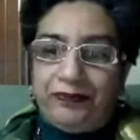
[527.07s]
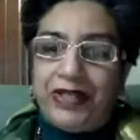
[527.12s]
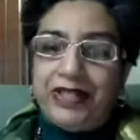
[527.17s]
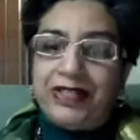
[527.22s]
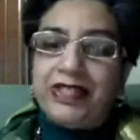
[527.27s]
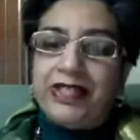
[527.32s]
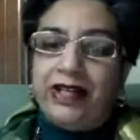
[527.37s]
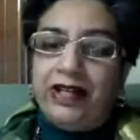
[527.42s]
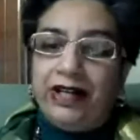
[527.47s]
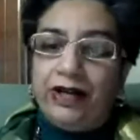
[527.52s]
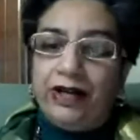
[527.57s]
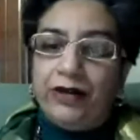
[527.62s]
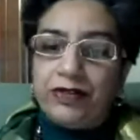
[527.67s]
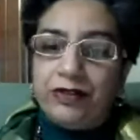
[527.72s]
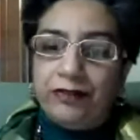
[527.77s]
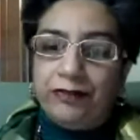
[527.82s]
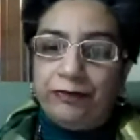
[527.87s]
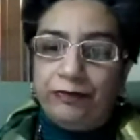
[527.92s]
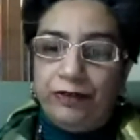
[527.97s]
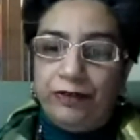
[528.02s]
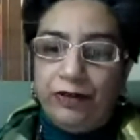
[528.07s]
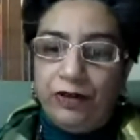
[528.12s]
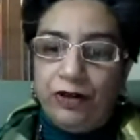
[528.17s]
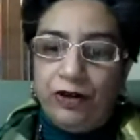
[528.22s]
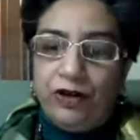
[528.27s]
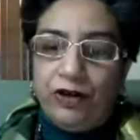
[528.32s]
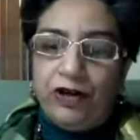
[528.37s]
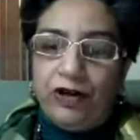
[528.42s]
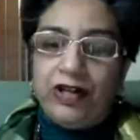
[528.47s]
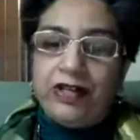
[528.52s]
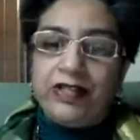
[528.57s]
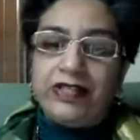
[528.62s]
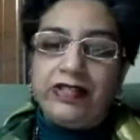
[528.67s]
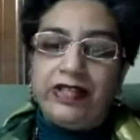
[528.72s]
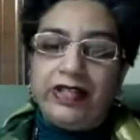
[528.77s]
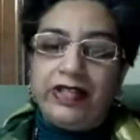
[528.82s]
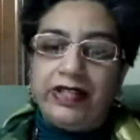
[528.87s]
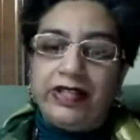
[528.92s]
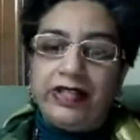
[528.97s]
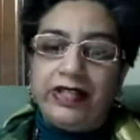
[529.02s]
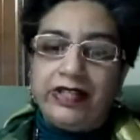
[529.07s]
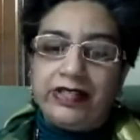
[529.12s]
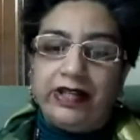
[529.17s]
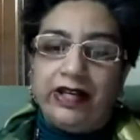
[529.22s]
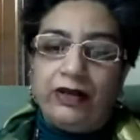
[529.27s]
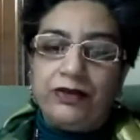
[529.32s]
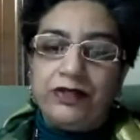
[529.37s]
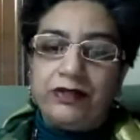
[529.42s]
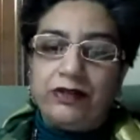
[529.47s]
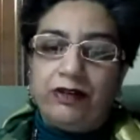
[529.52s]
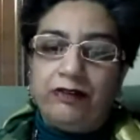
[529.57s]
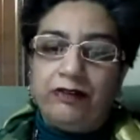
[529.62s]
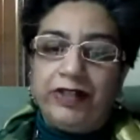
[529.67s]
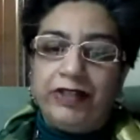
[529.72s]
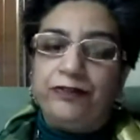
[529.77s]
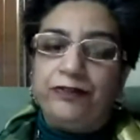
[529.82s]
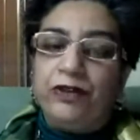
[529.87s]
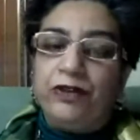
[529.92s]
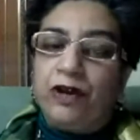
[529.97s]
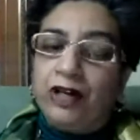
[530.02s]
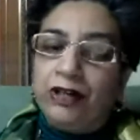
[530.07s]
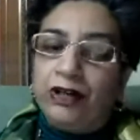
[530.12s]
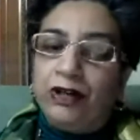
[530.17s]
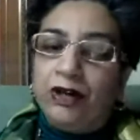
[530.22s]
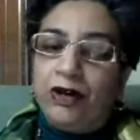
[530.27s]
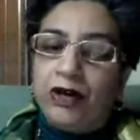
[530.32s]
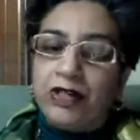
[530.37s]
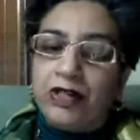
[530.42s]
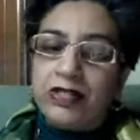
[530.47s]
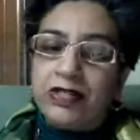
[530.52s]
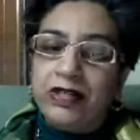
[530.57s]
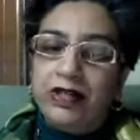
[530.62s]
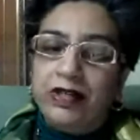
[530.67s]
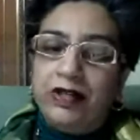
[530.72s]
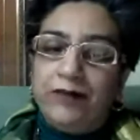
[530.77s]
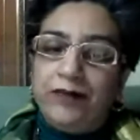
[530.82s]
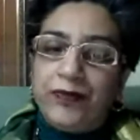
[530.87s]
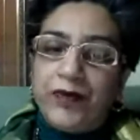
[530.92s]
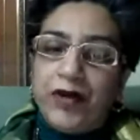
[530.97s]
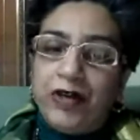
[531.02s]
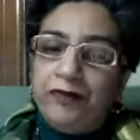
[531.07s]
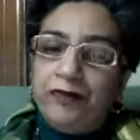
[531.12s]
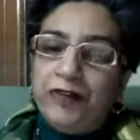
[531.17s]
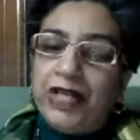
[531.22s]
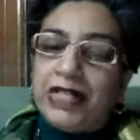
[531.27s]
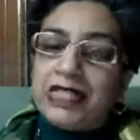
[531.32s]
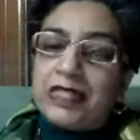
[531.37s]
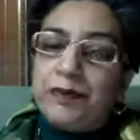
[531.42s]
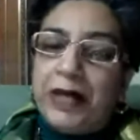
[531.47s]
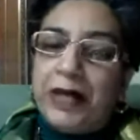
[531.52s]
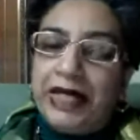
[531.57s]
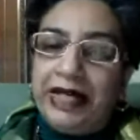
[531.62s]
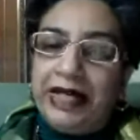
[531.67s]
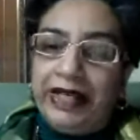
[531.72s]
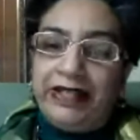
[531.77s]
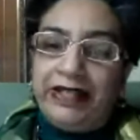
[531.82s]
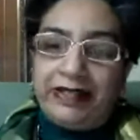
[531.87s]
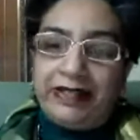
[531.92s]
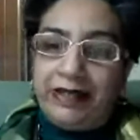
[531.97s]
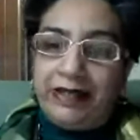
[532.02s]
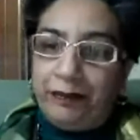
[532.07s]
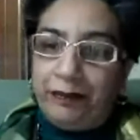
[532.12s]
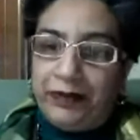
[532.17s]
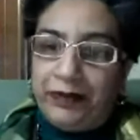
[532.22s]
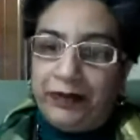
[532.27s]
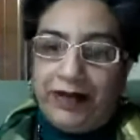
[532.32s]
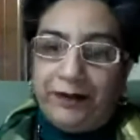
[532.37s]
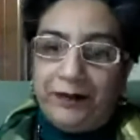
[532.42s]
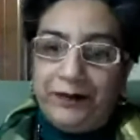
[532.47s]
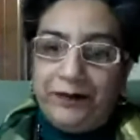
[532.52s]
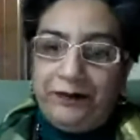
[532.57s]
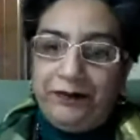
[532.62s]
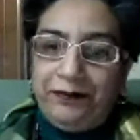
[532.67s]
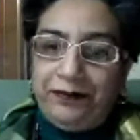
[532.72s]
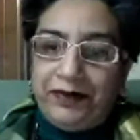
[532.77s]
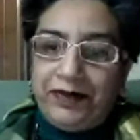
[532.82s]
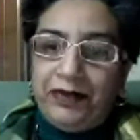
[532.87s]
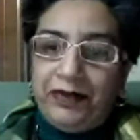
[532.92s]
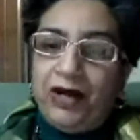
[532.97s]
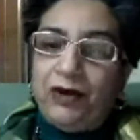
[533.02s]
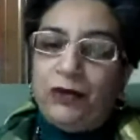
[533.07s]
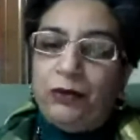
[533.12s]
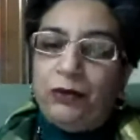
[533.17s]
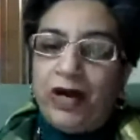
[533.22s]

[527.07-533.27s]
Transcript: It's the house of loss, it's the house of, if not loss, of expending something. Now,